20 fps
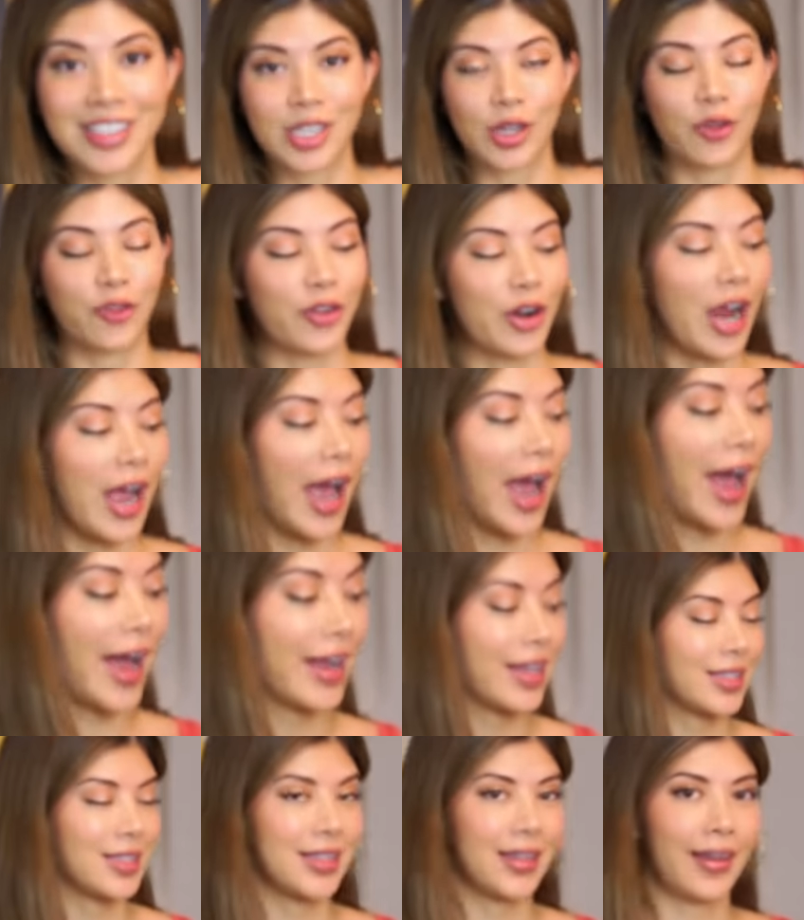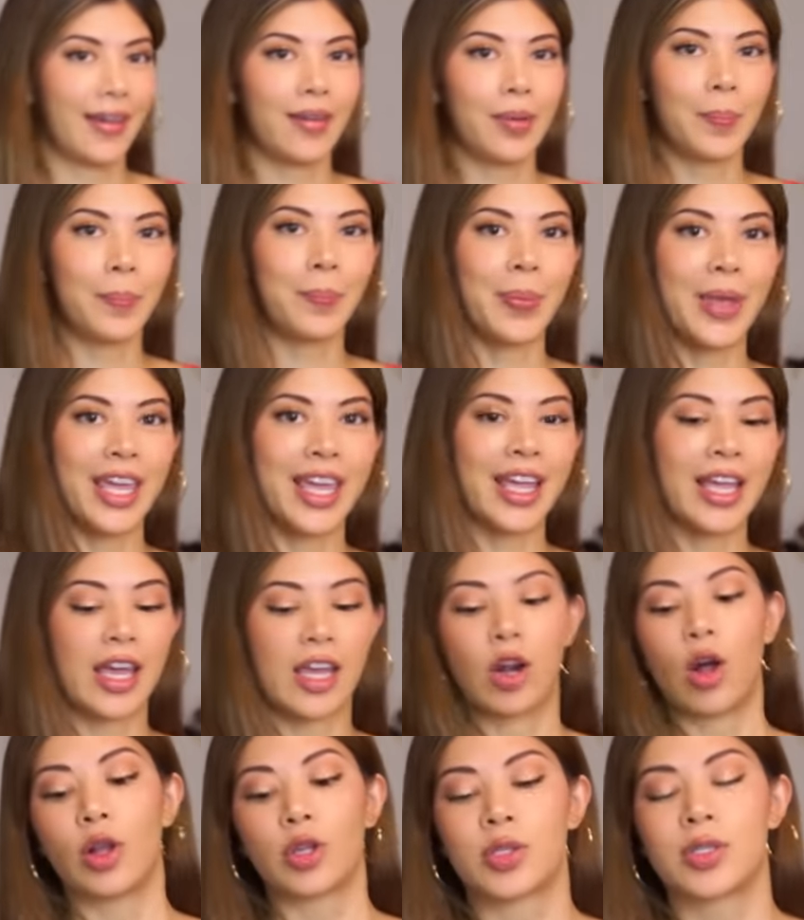So for a hack, it's like bing.
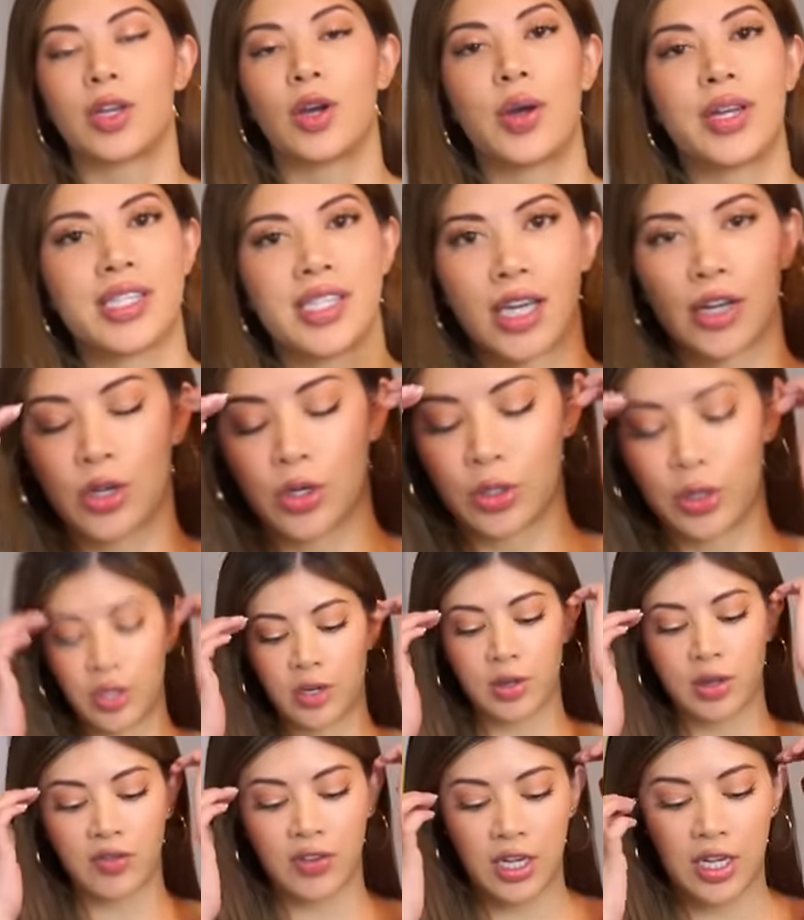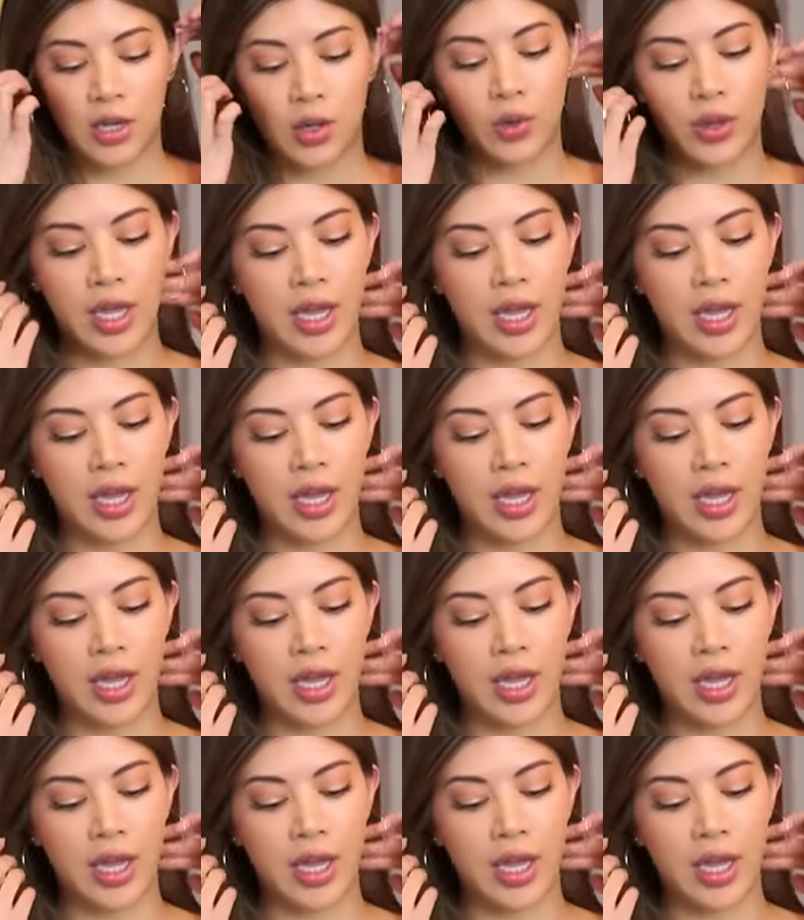And also I said earlier in the video